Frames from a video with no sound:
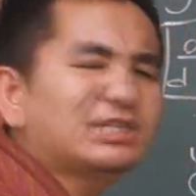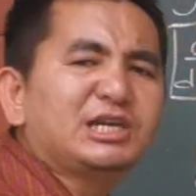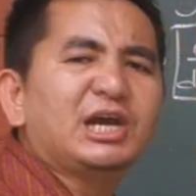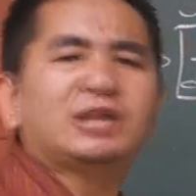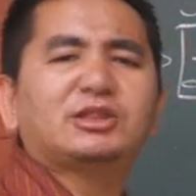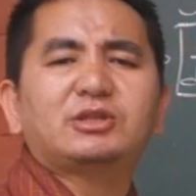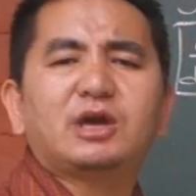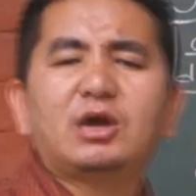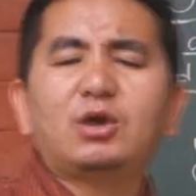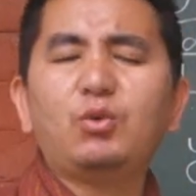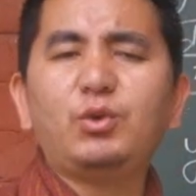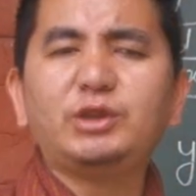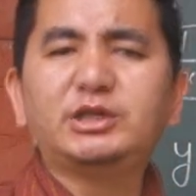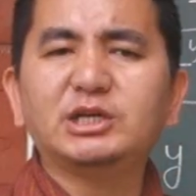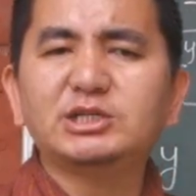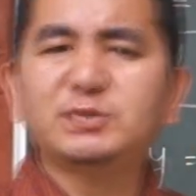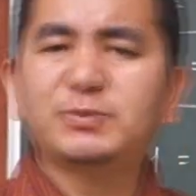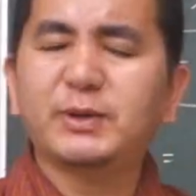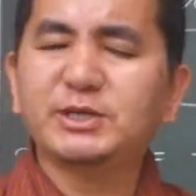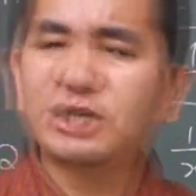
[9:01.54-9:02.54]
get thorough with
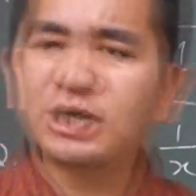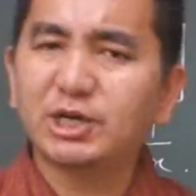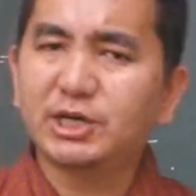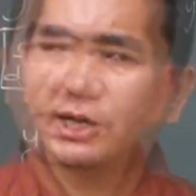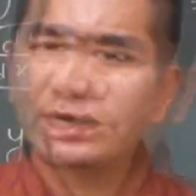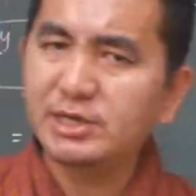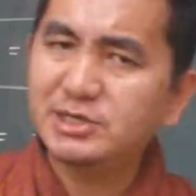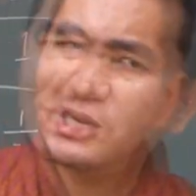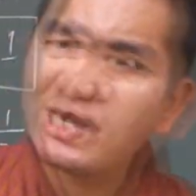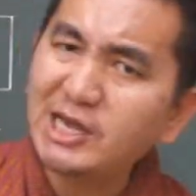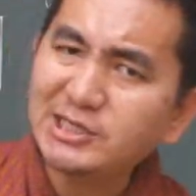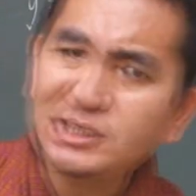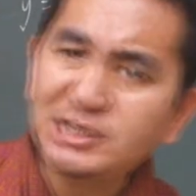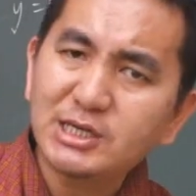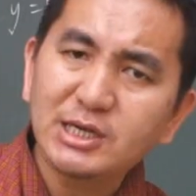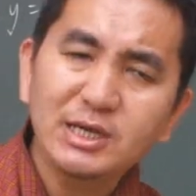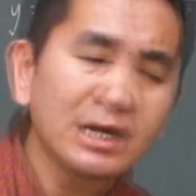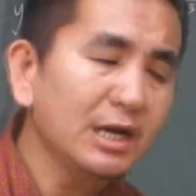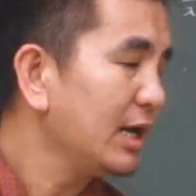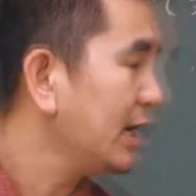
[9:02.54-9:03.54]
the special cases
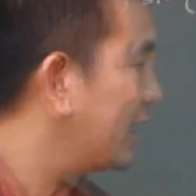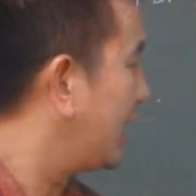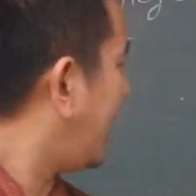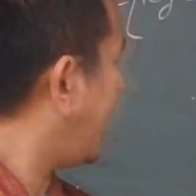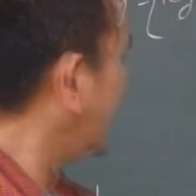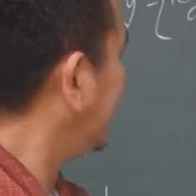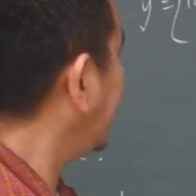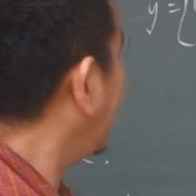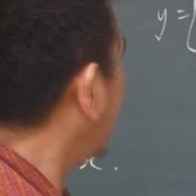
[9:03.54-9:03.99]
and